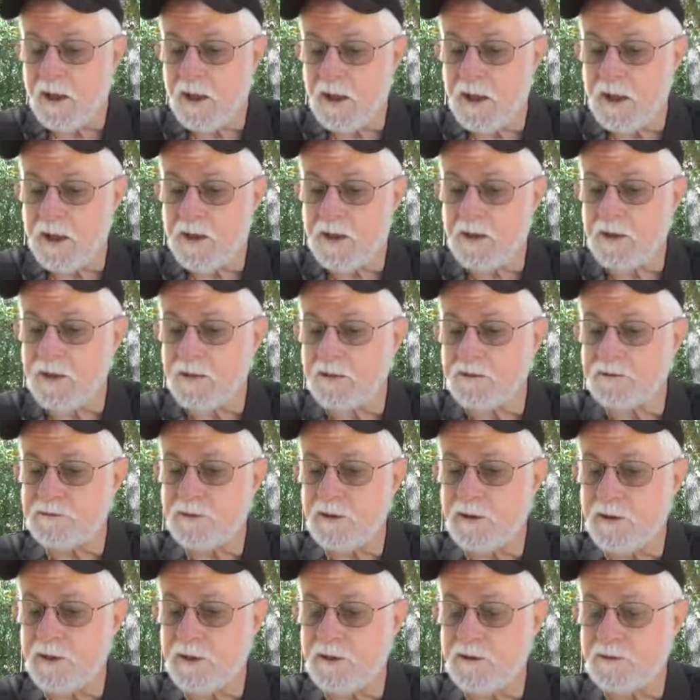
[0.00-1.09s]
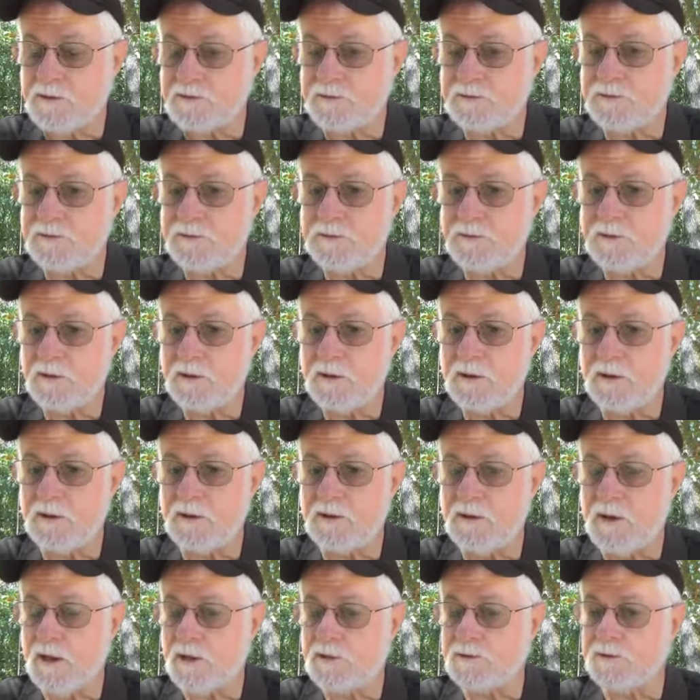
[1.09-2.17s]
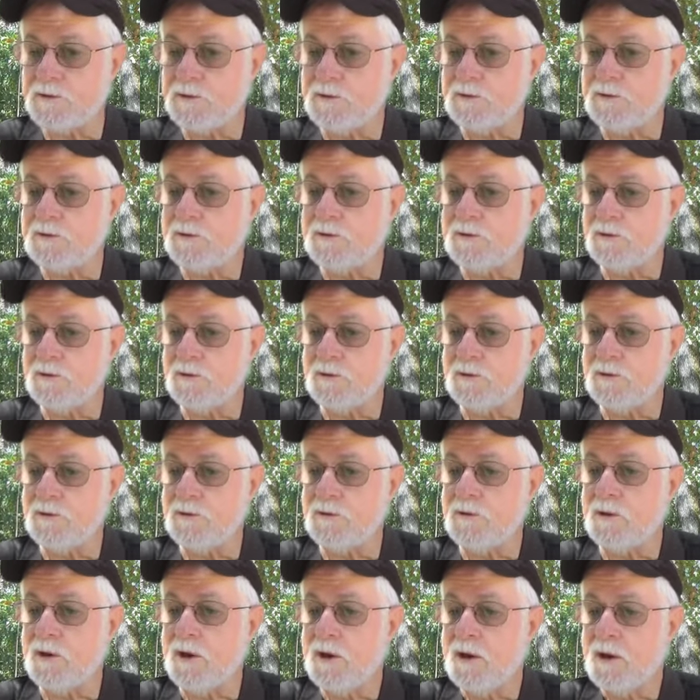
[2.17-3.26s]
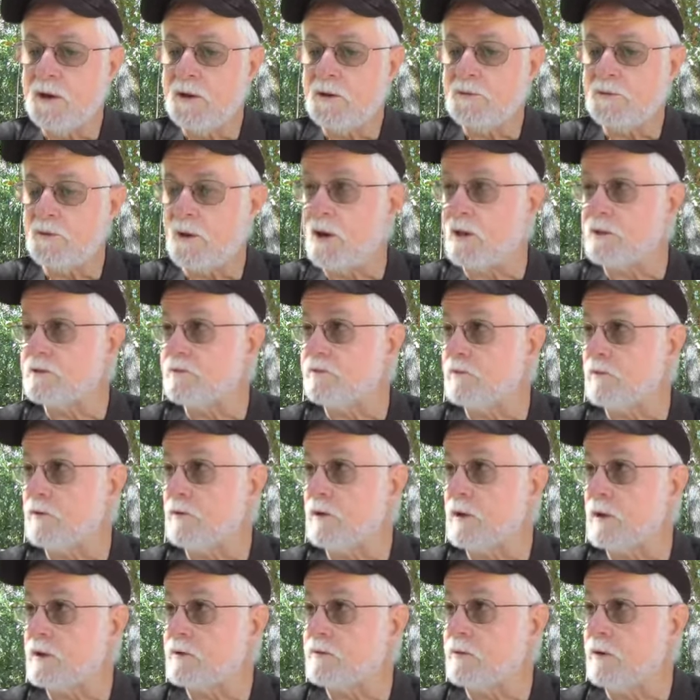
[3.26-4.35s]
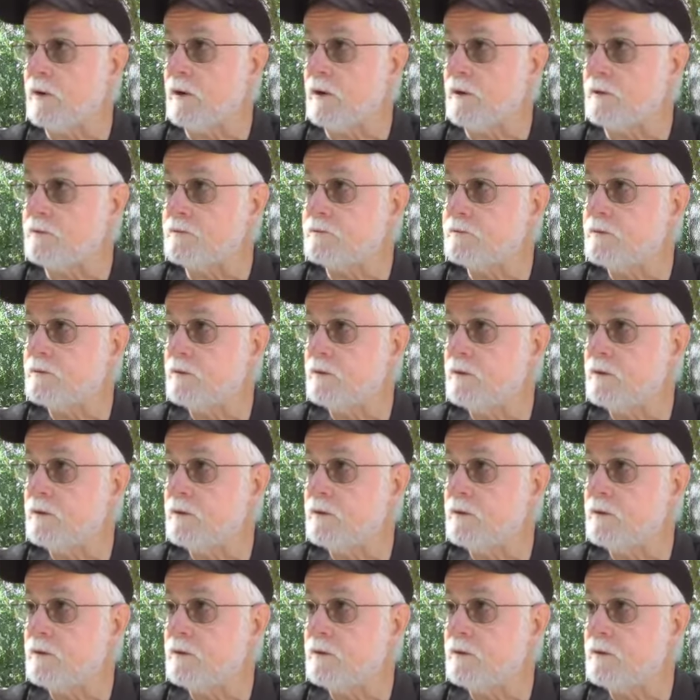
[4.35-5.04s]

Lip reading: as its connection to transfer electrons.